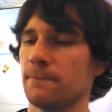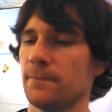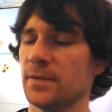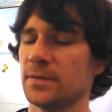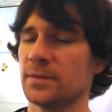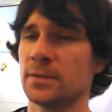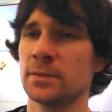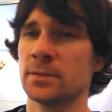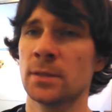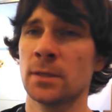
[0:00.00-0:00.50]

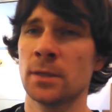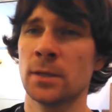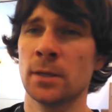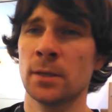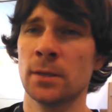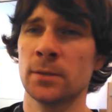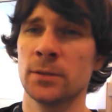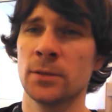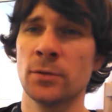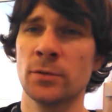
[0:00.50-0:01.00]
This is
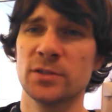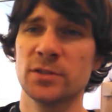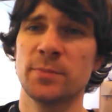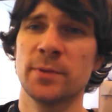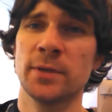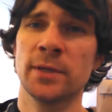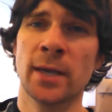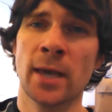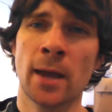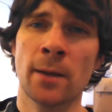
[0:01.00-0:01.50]
a
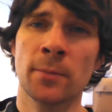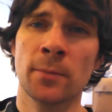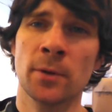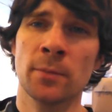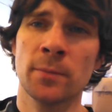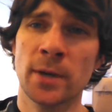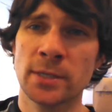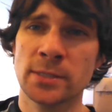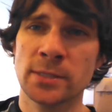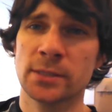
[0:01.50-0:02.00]
USB camera
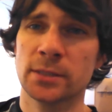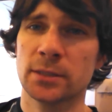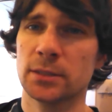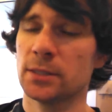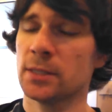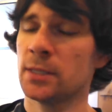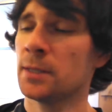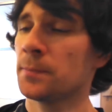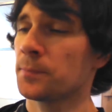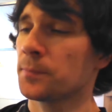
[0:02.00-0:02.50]

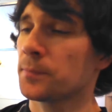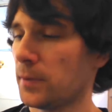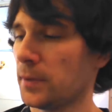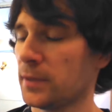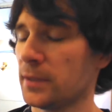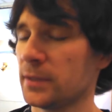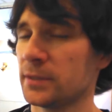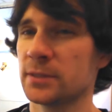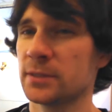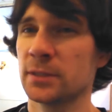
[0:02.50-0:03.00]
basically, but
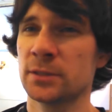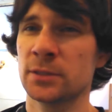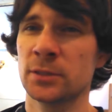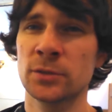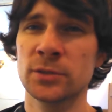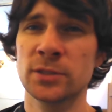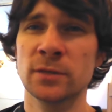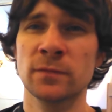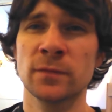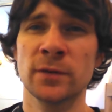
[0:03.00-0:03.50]
it's
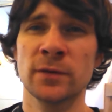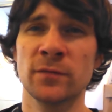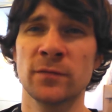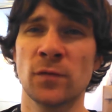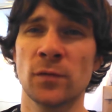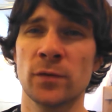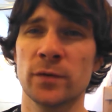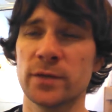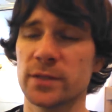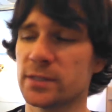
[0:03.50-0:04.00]
exclusively
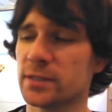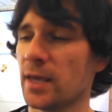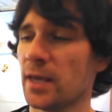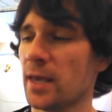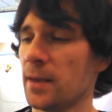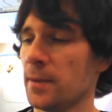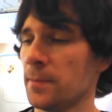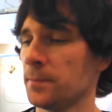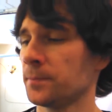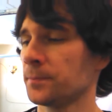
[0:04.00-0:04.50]
for this
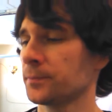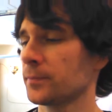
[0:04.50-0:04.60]
game.